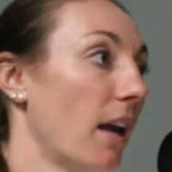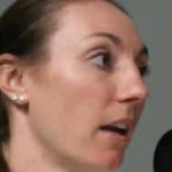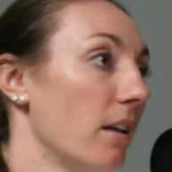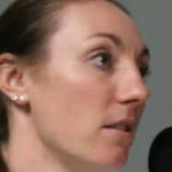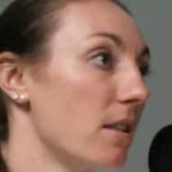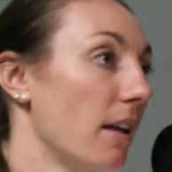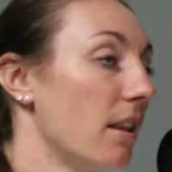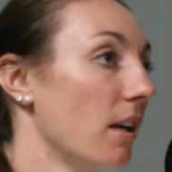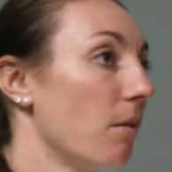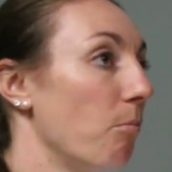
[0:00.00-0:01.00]
And I
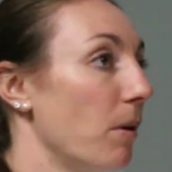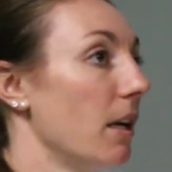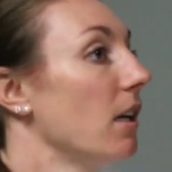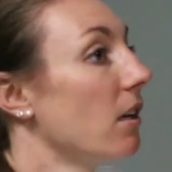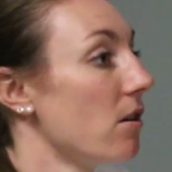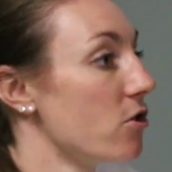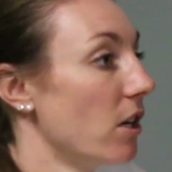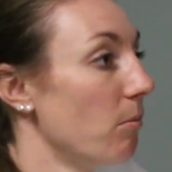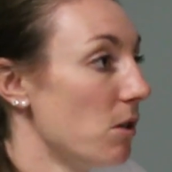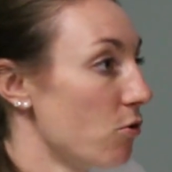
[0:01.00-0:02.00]
think being in our
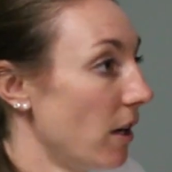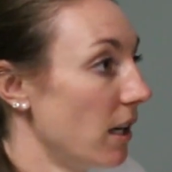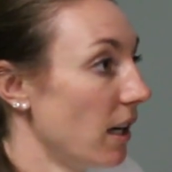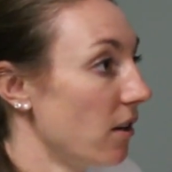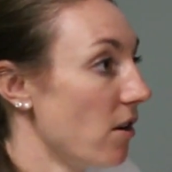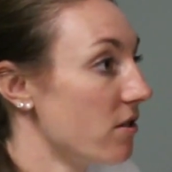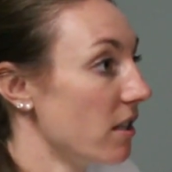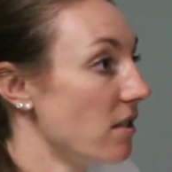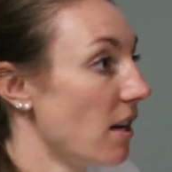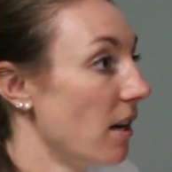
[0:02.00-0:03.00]
gym and training in our
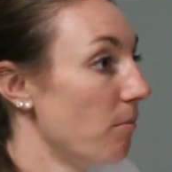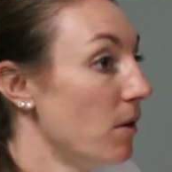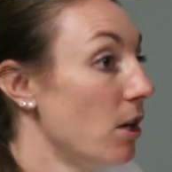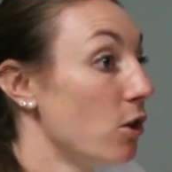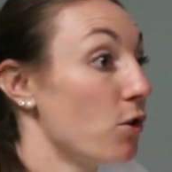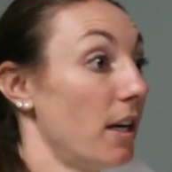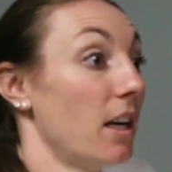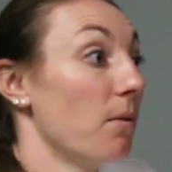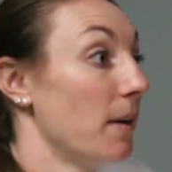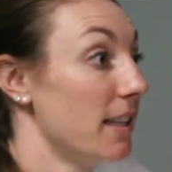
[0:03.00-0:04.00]
system,
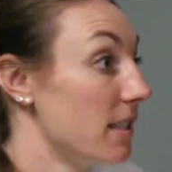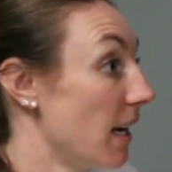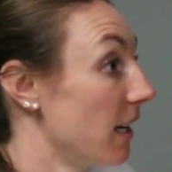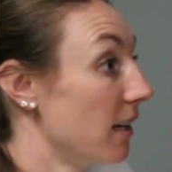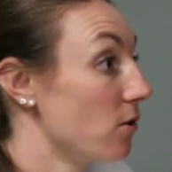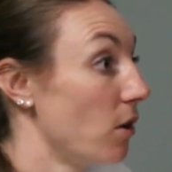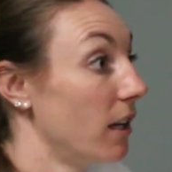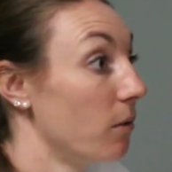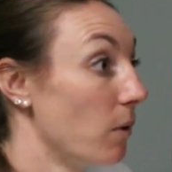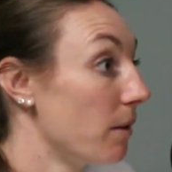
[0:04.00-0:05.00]
training with Zayna,
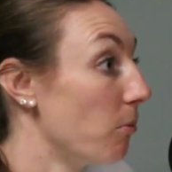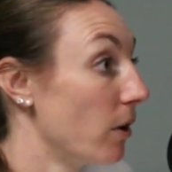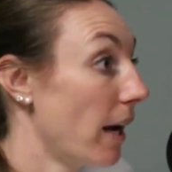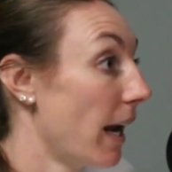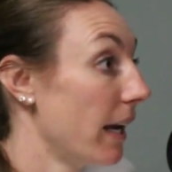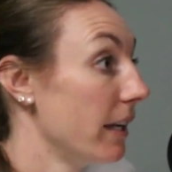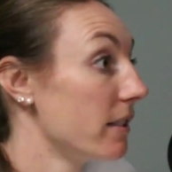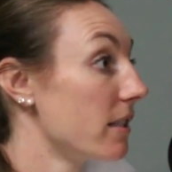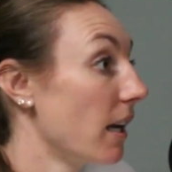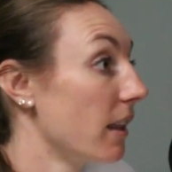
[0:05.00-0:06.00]
training with Maura
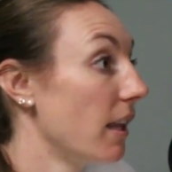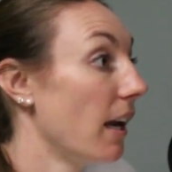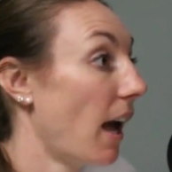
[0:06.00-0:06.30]
Hayes, like they